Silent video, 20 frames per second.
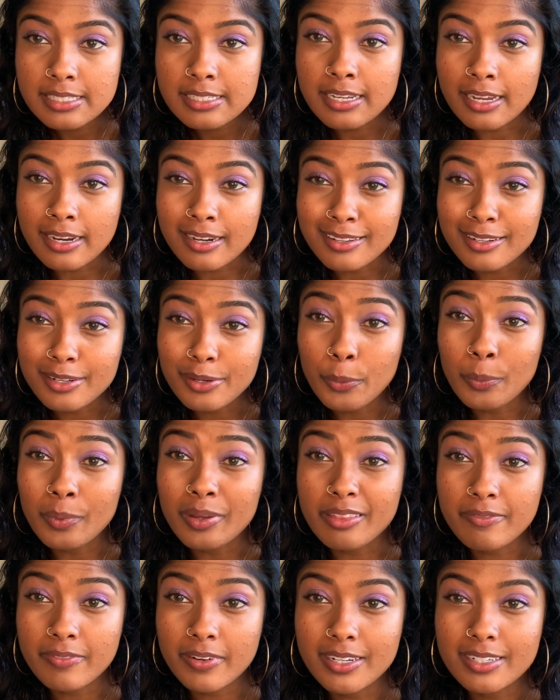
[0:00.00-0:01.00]
get it
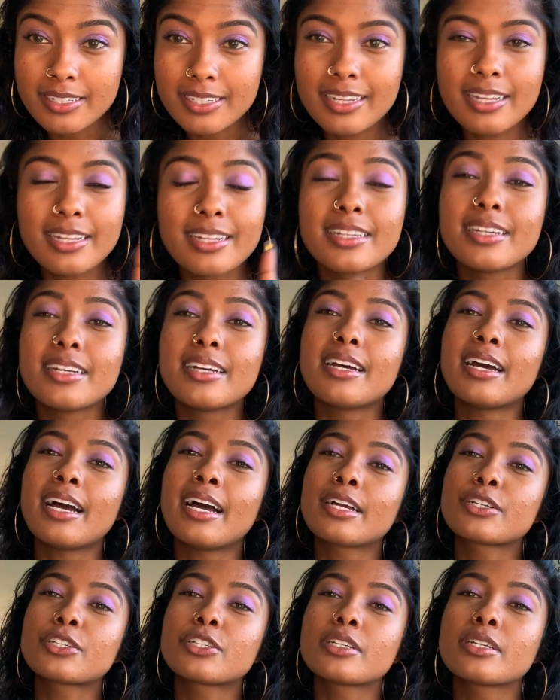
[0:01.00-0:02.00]
with funding.
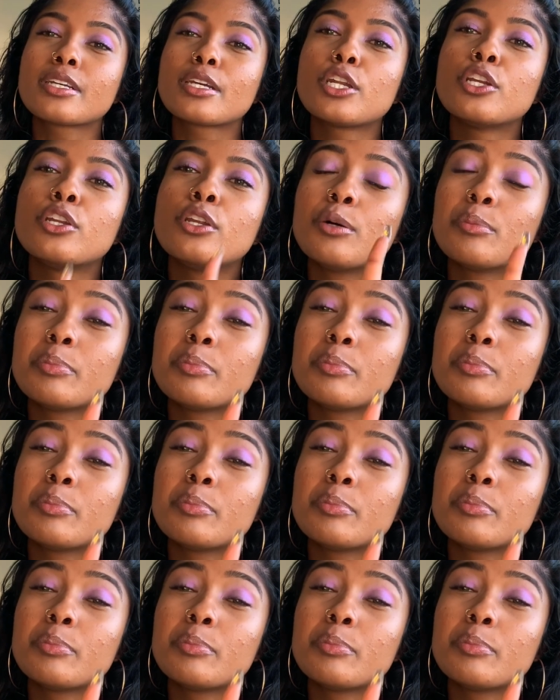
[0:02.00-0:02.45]
Actually, no,